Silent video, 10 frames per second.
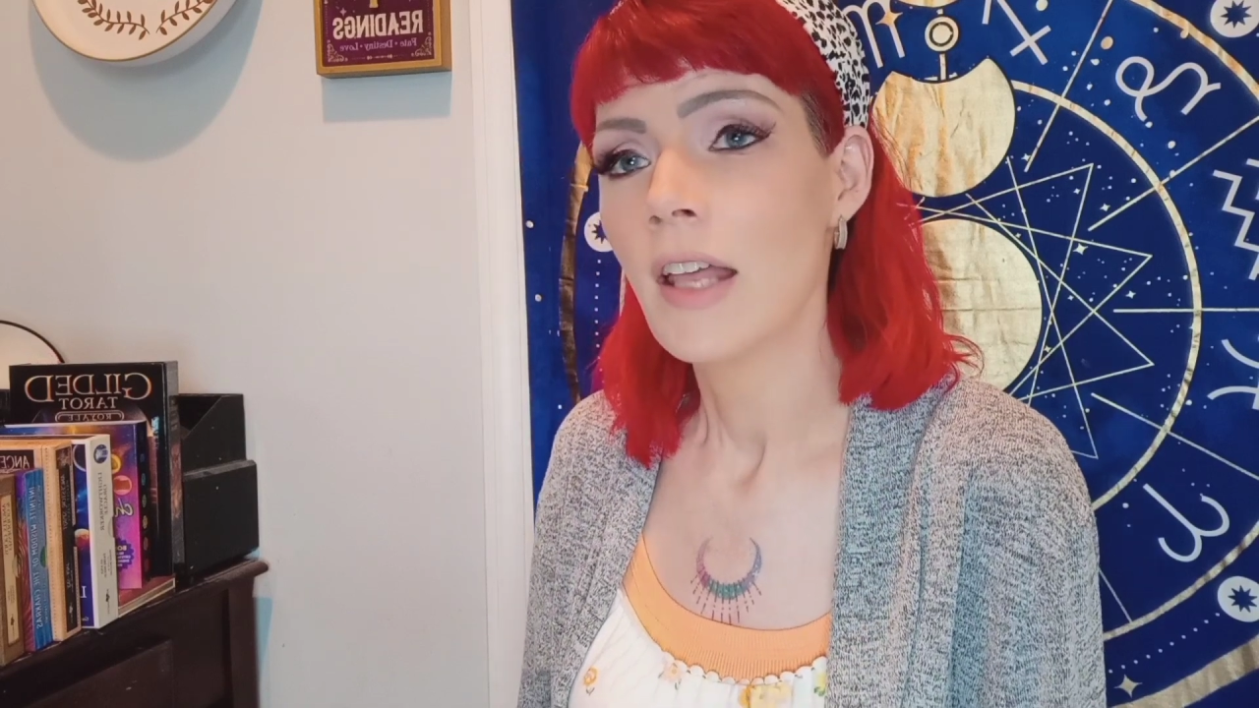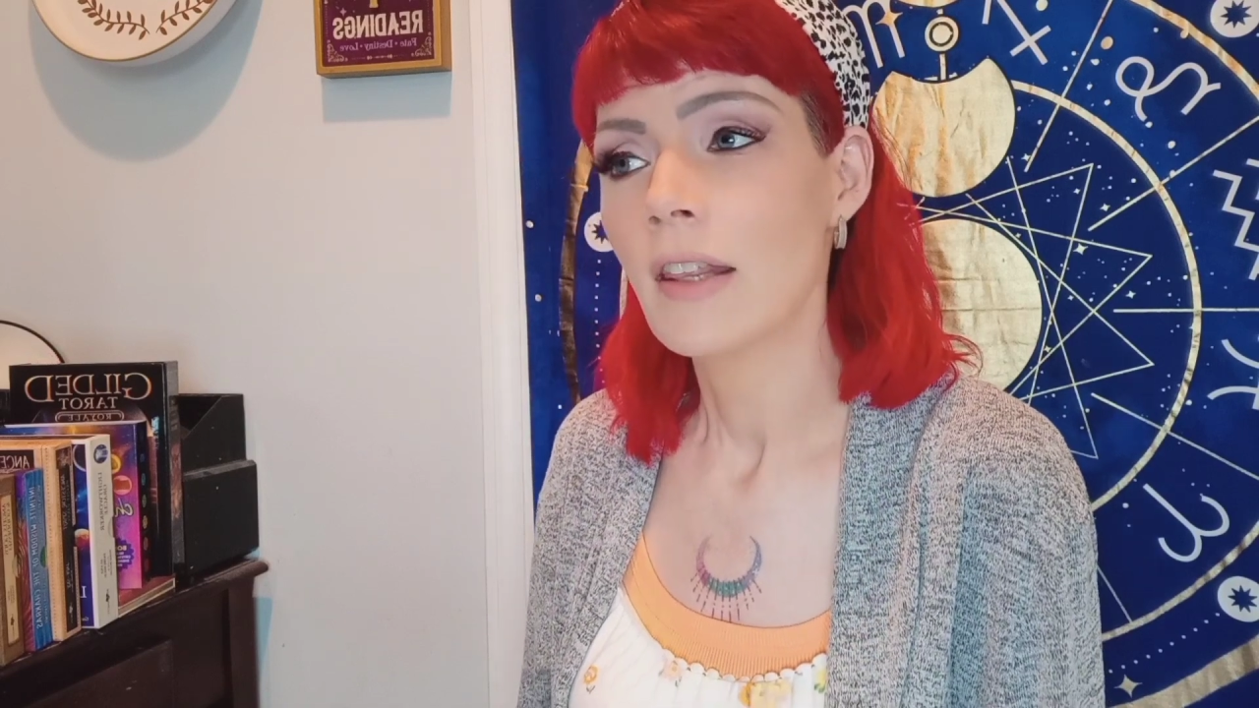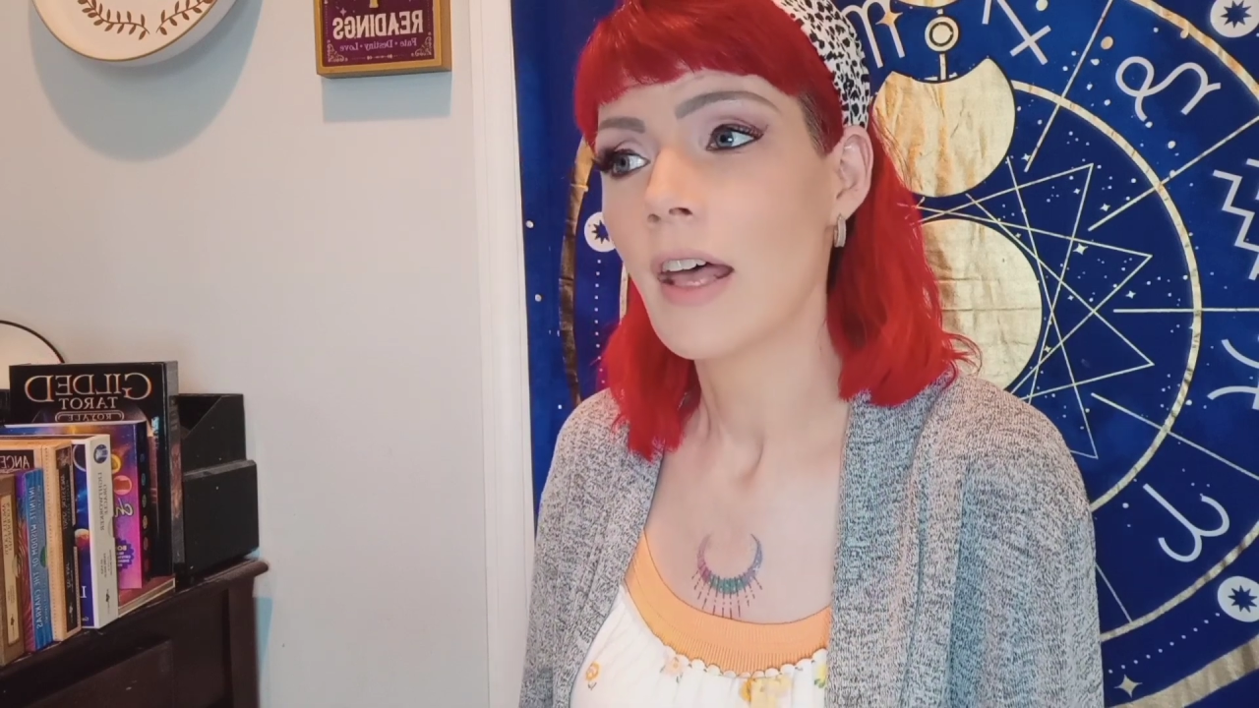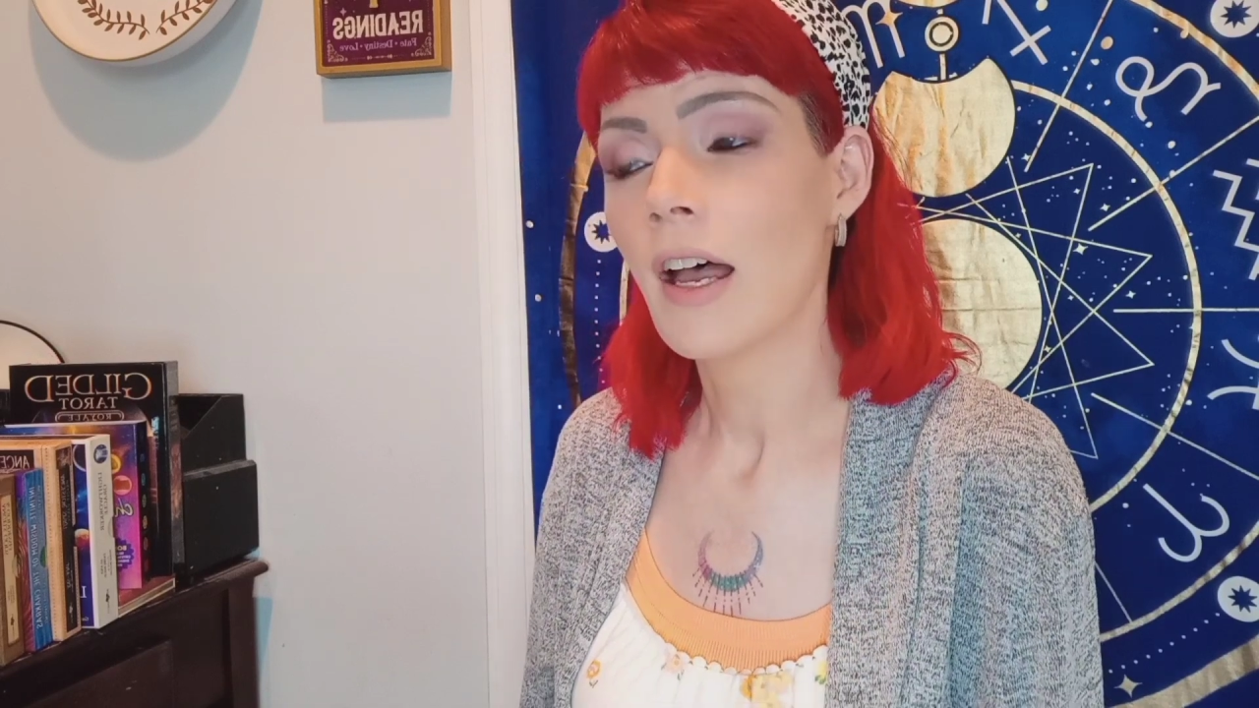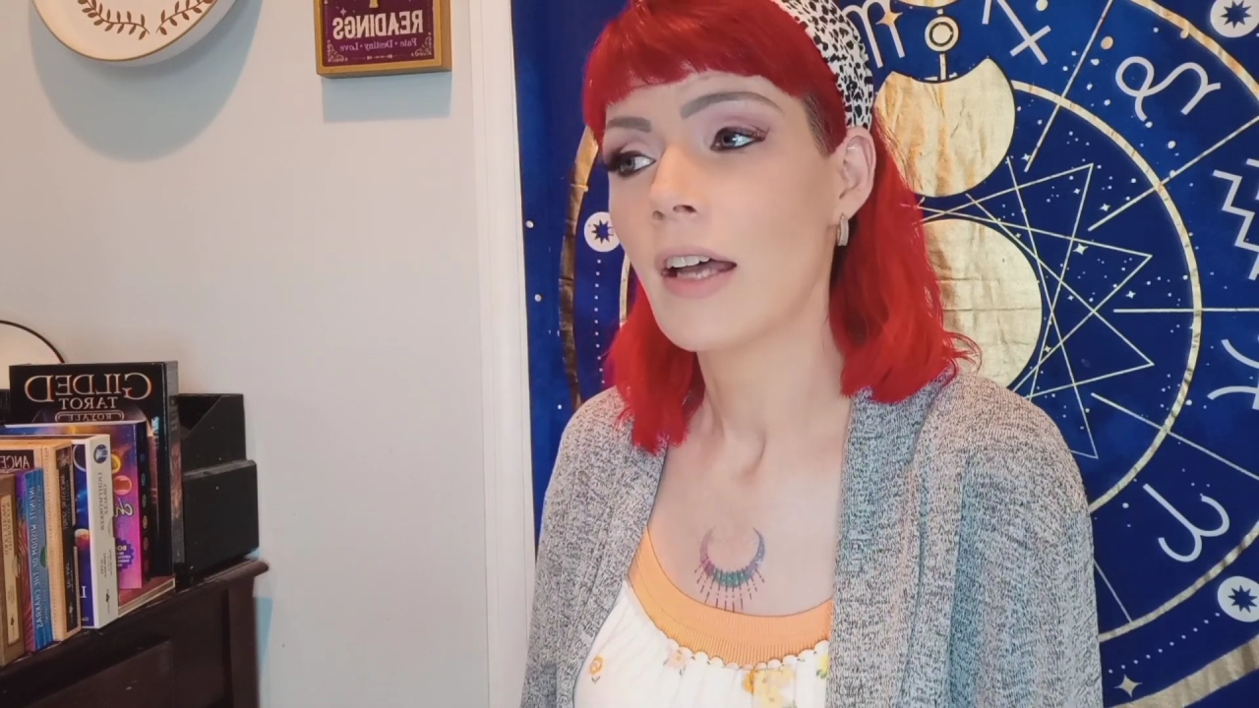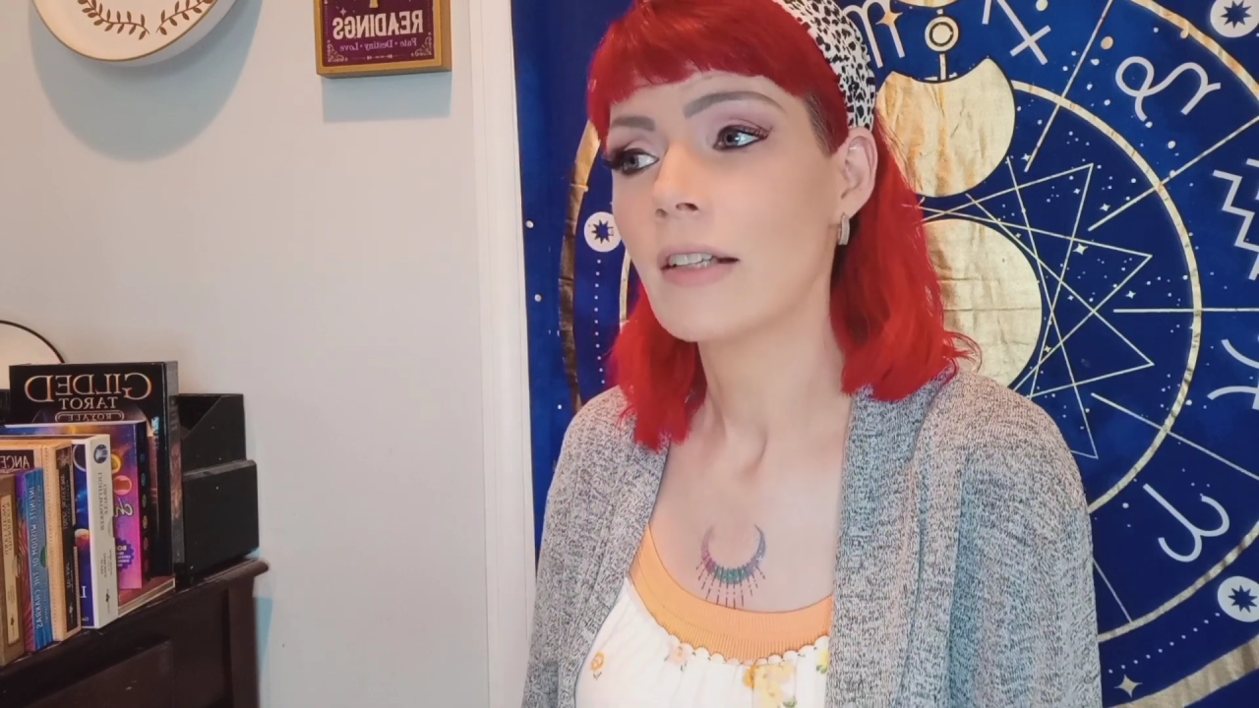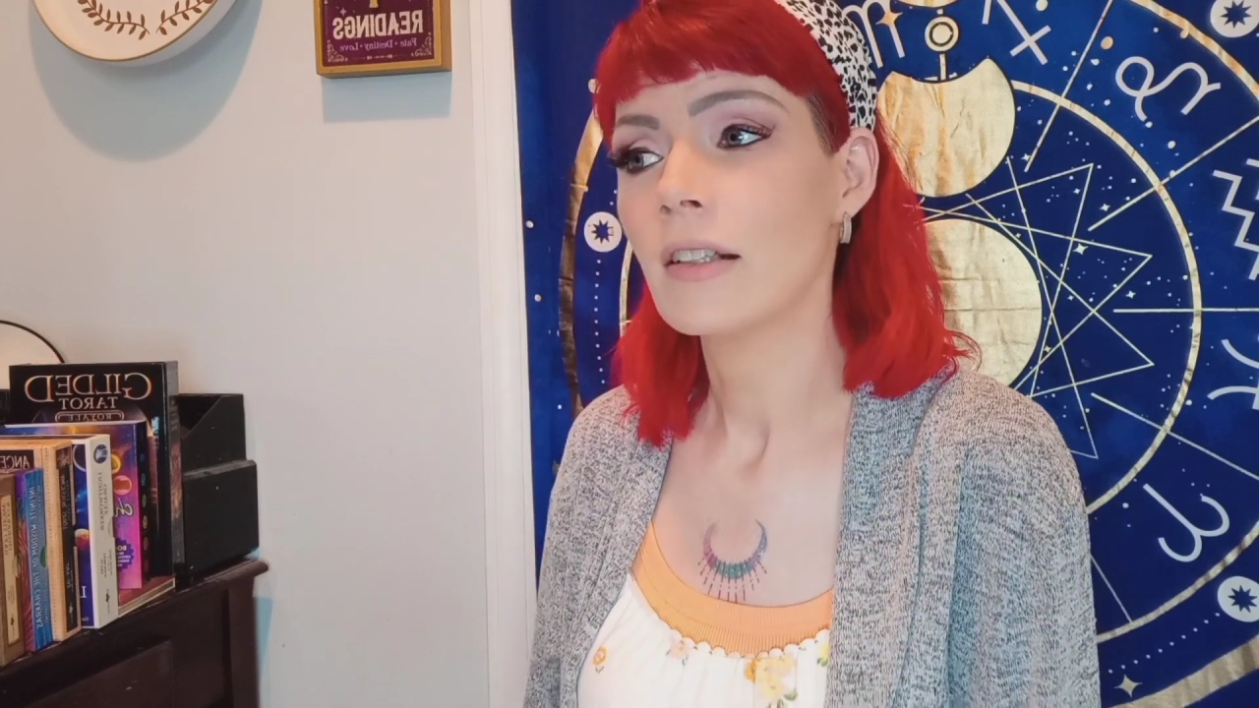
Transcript: That